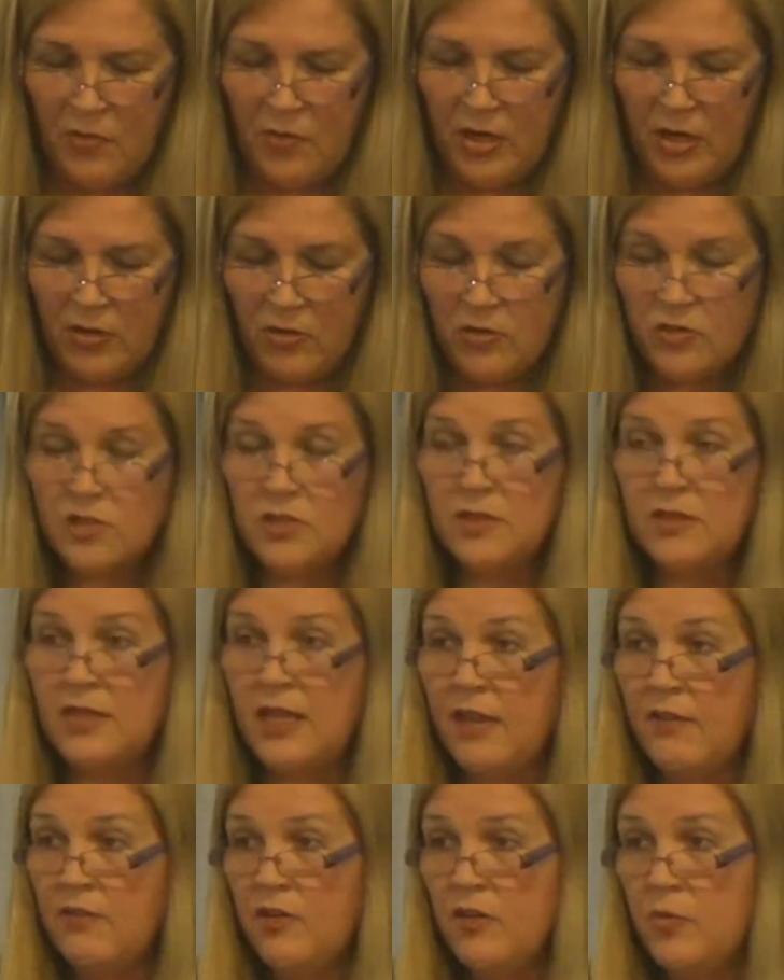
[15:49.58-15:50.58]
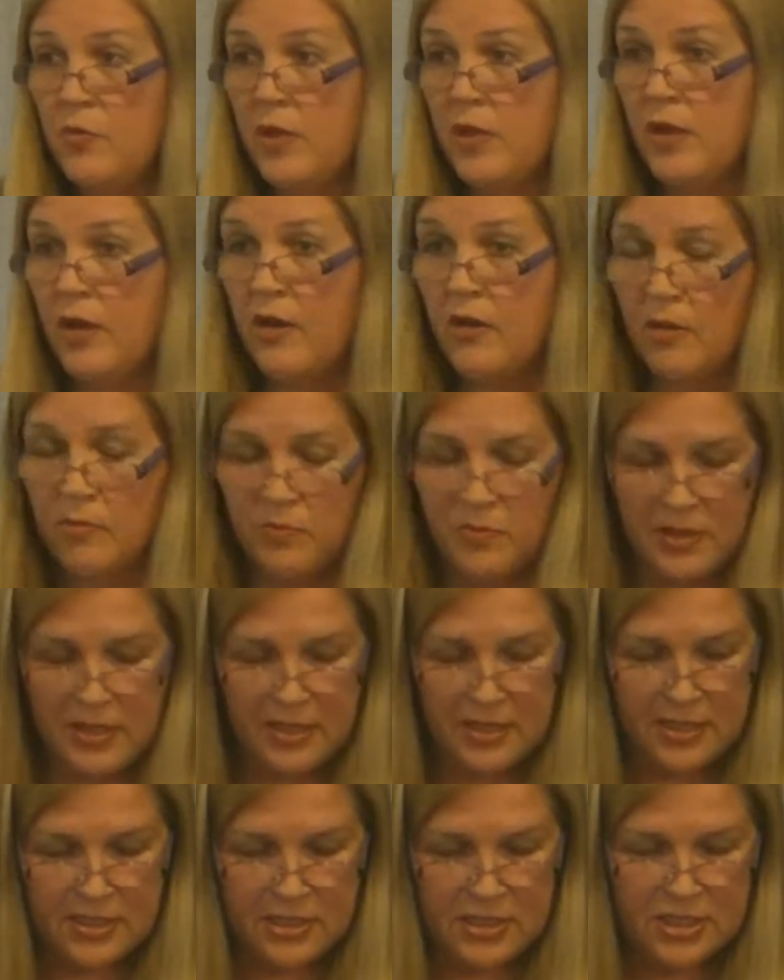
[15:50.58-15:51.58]
We are also developing our
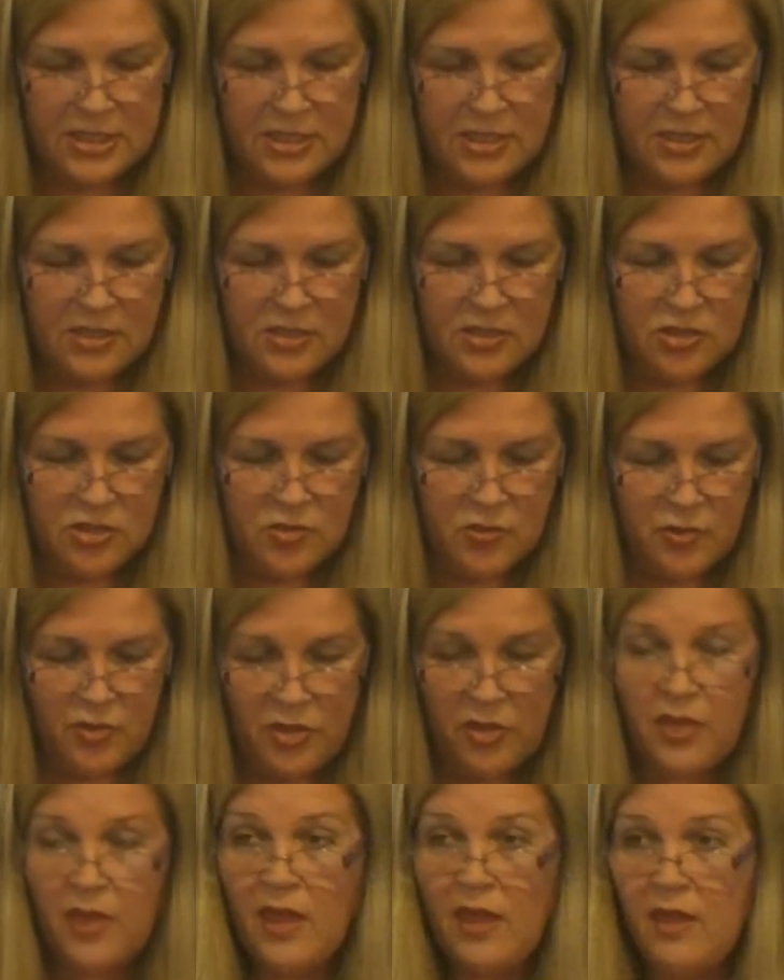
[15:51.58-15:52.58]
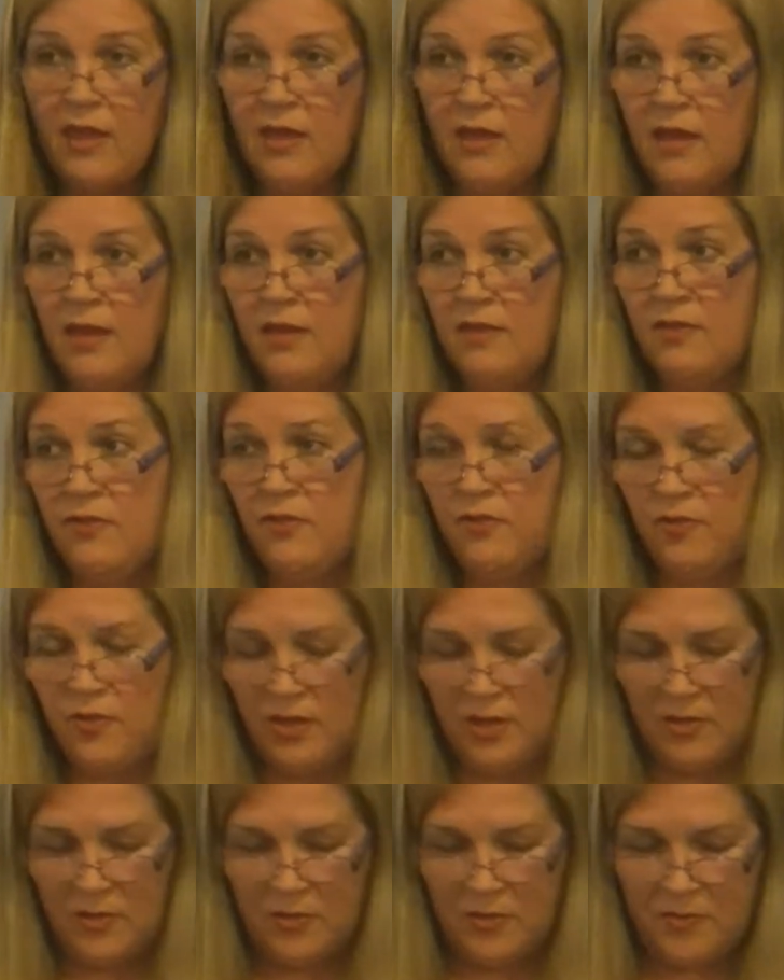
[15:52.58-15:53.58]
ability to think and
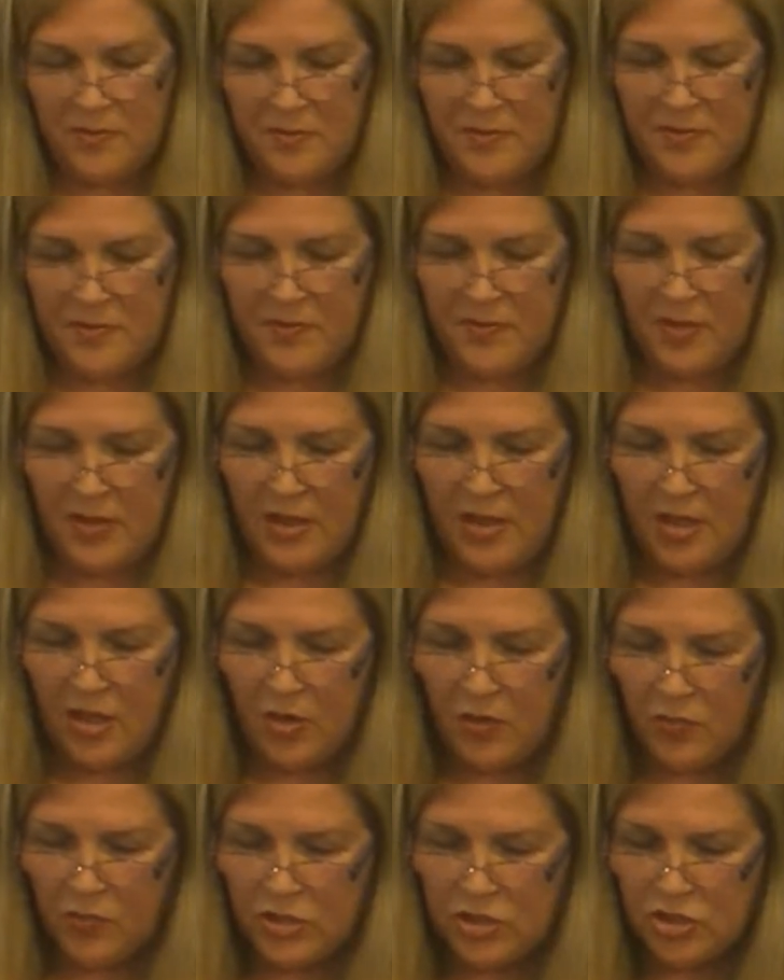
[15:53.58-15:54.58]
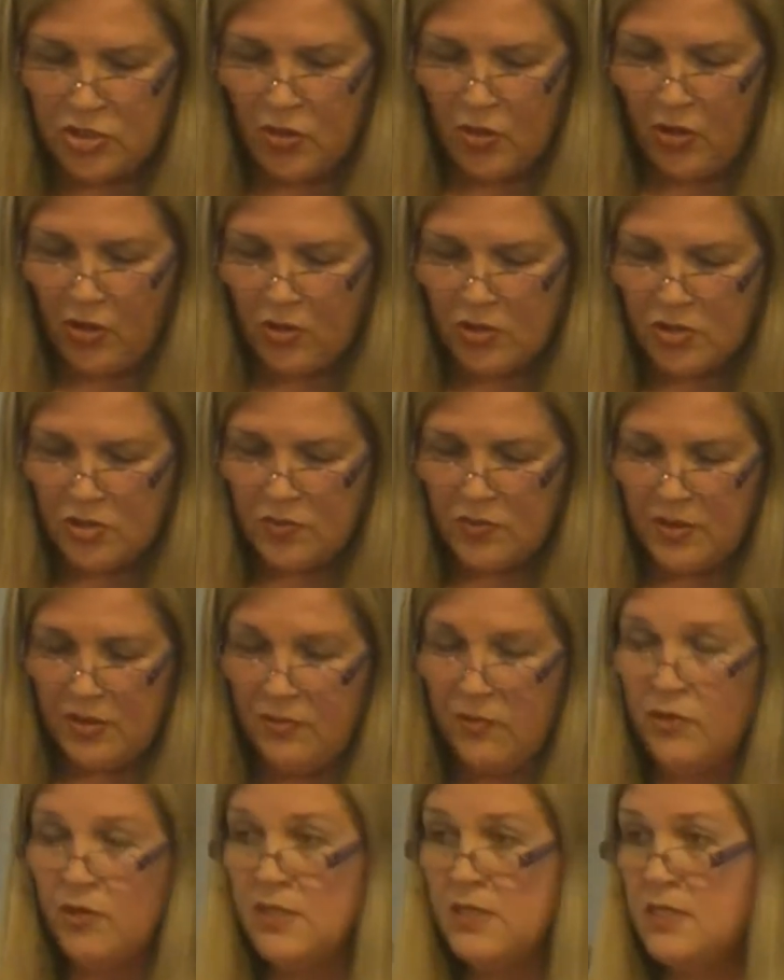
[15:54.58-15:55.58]
feel, which also
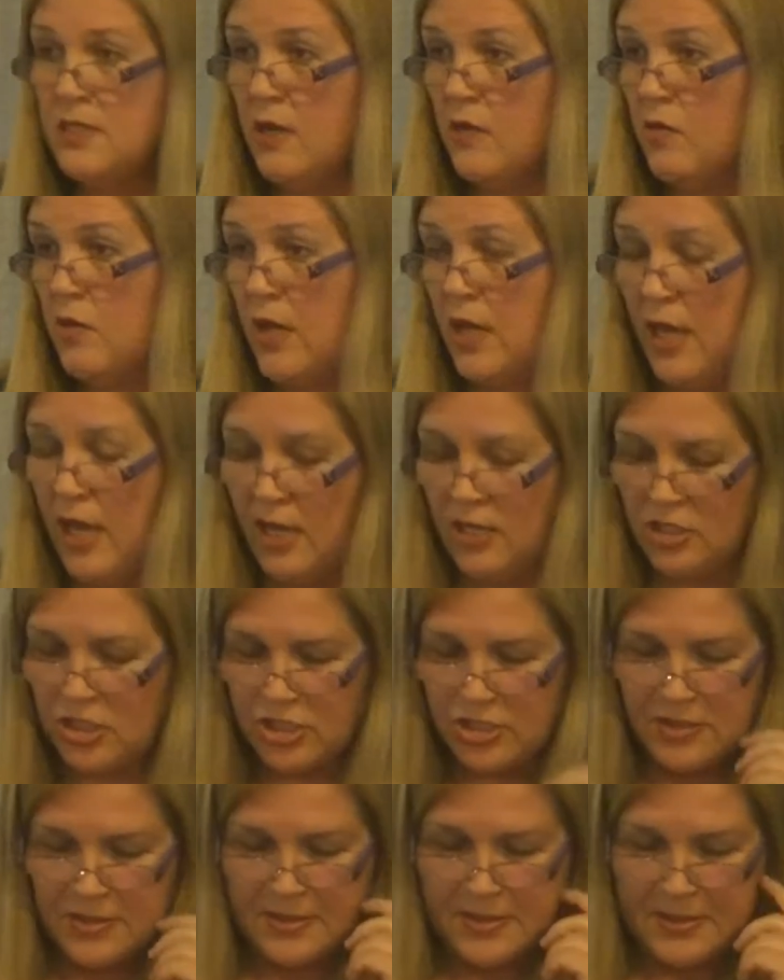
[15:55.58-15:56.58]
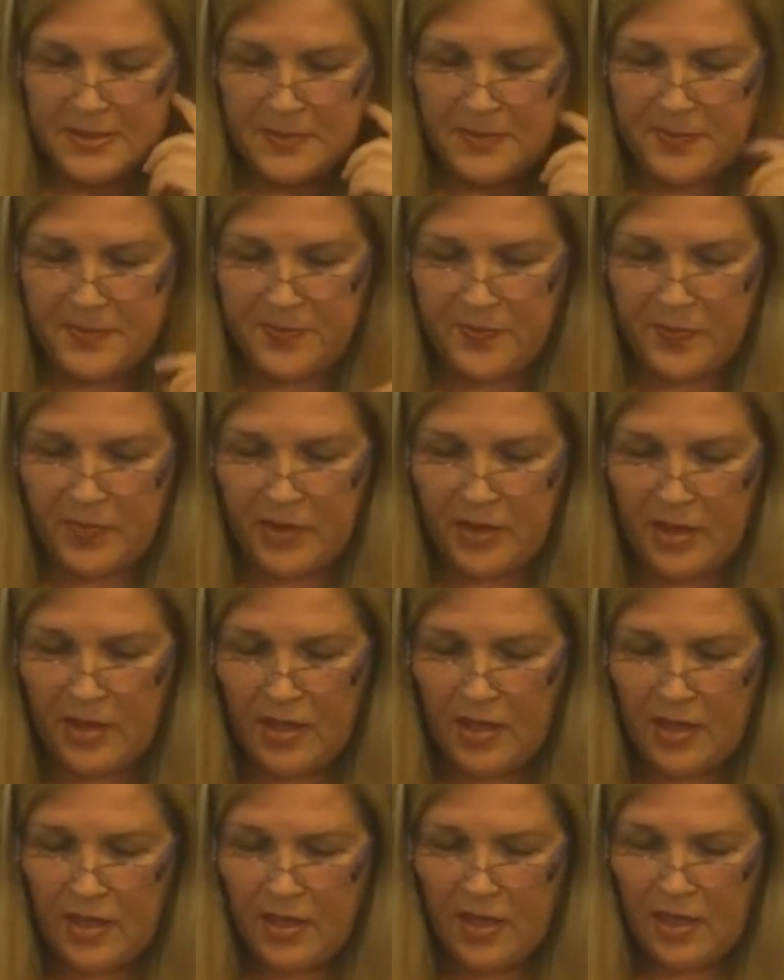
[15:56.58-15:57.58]
influence our actions.
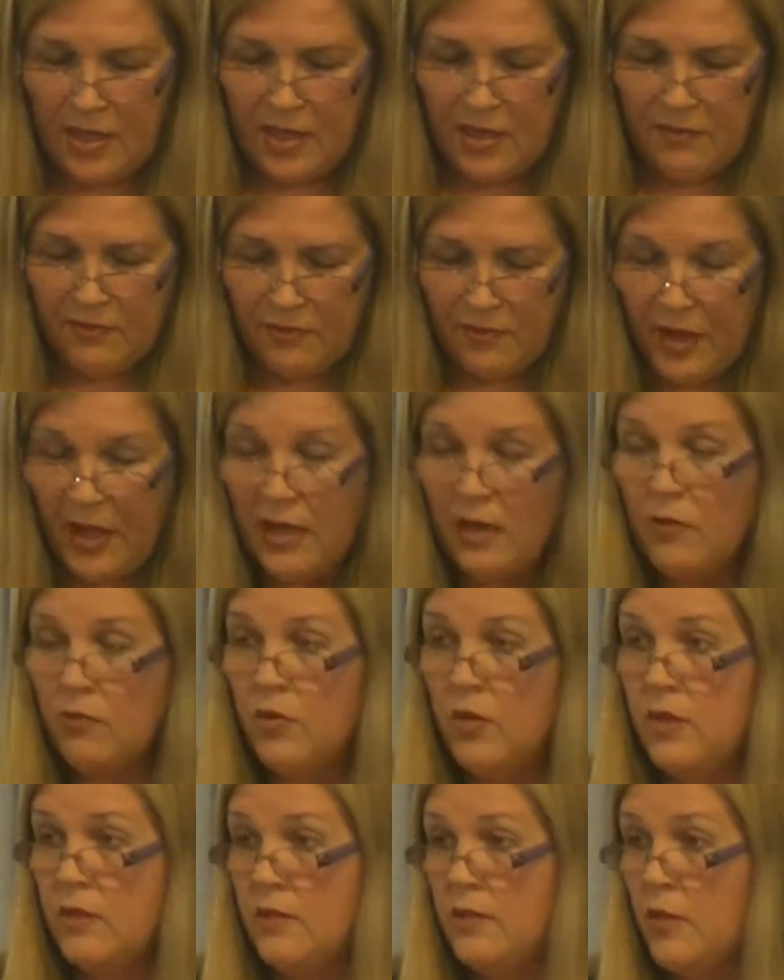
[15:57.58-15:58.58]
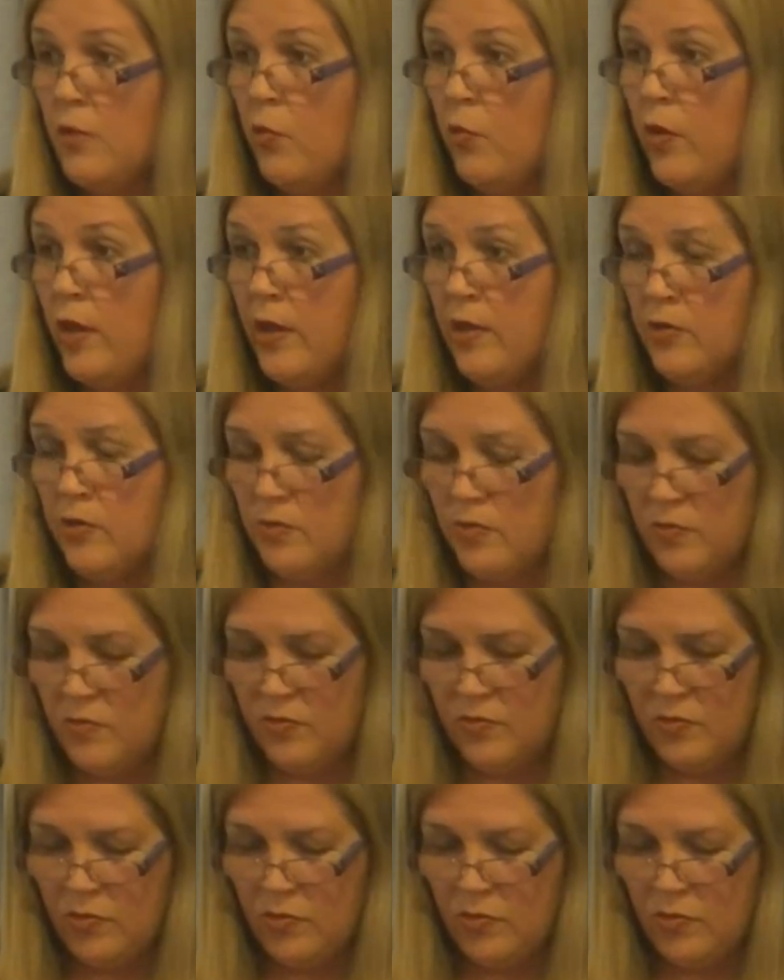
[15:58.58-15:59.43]
And finally, the will.